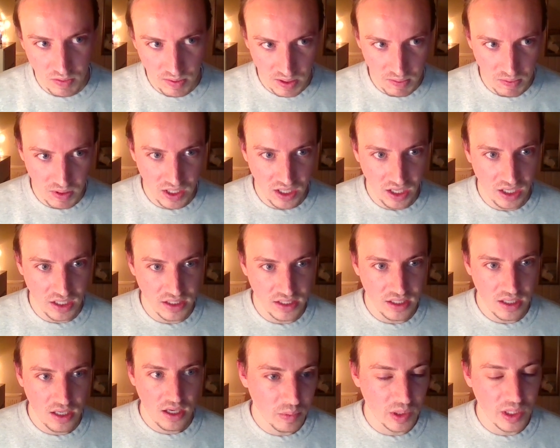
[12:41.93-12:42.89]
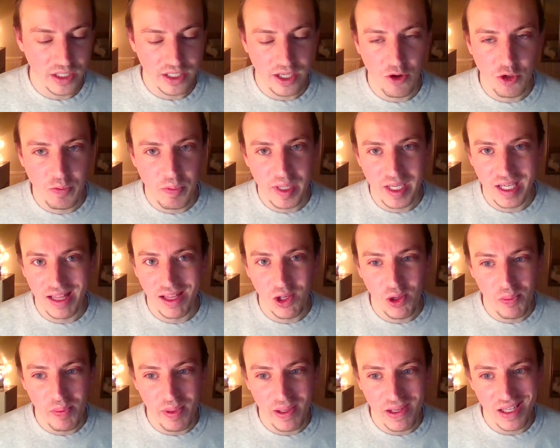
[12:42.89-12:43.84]
to me because I was being a
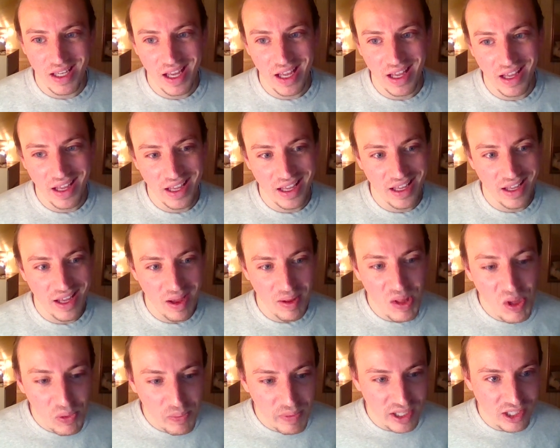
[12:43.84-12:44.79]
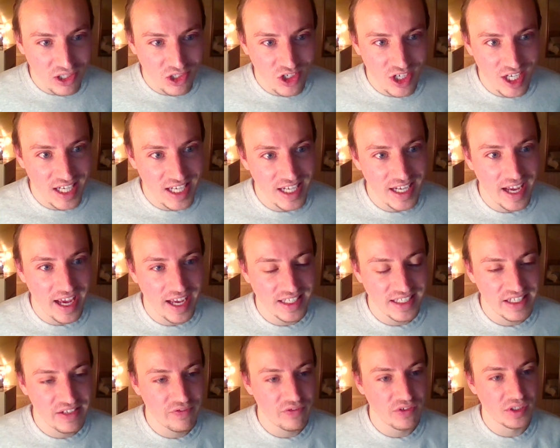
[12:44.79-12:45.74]
little bit cheeky,
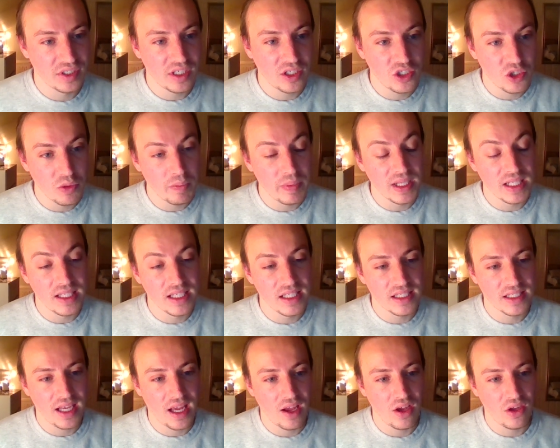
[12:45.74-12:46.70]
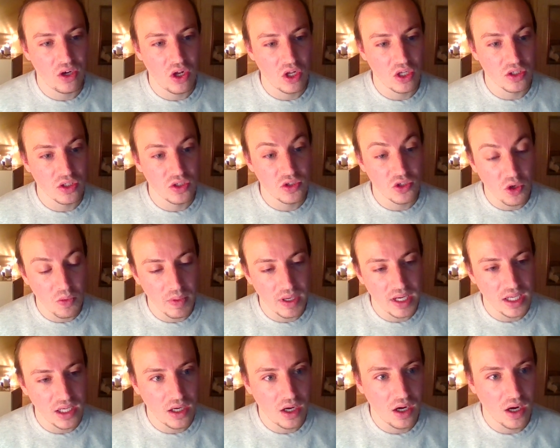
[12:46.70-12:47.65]
asking for such a big discount on so
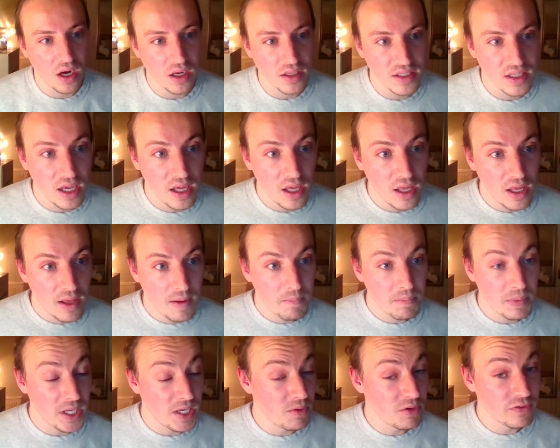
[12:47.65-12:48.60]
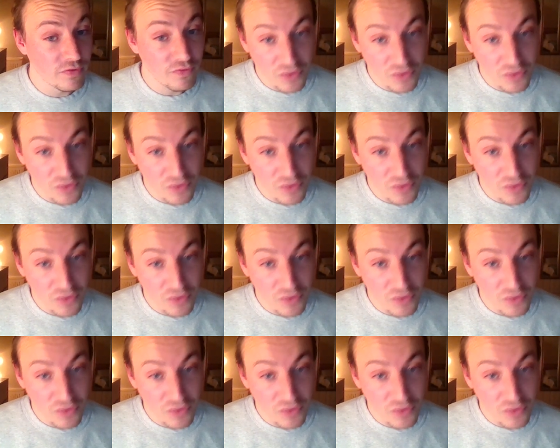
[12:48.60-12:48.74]
many cards. But he was